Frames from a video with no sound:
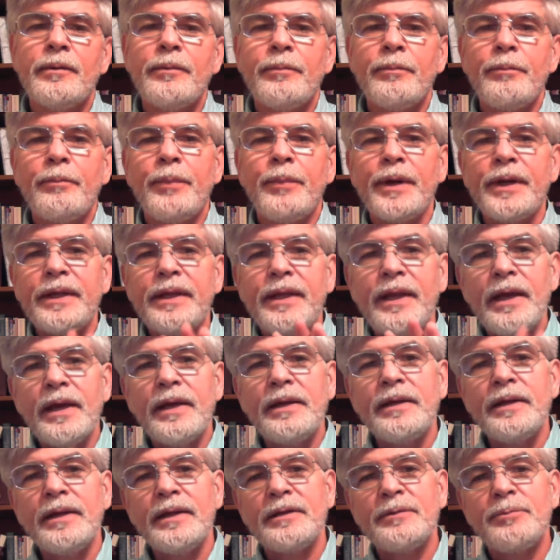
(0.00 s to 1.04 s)
But again,
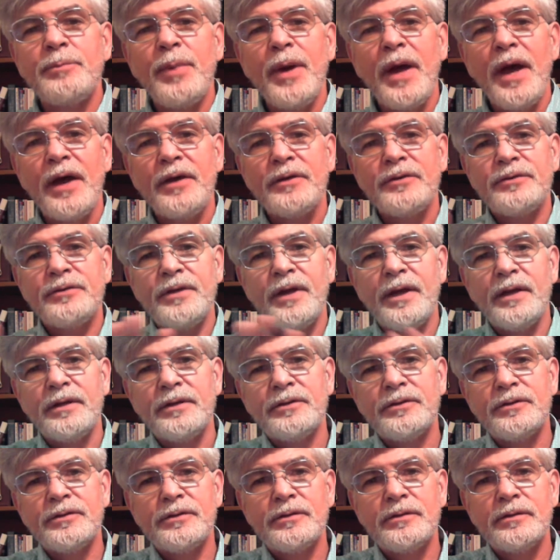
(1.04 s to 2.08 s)
it's past
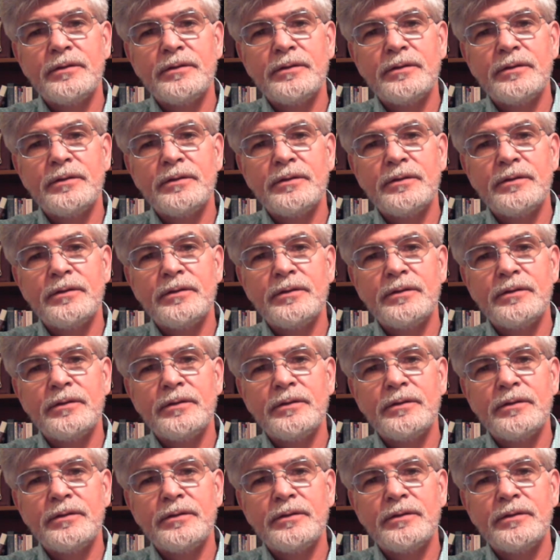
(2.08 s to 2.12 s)
tense.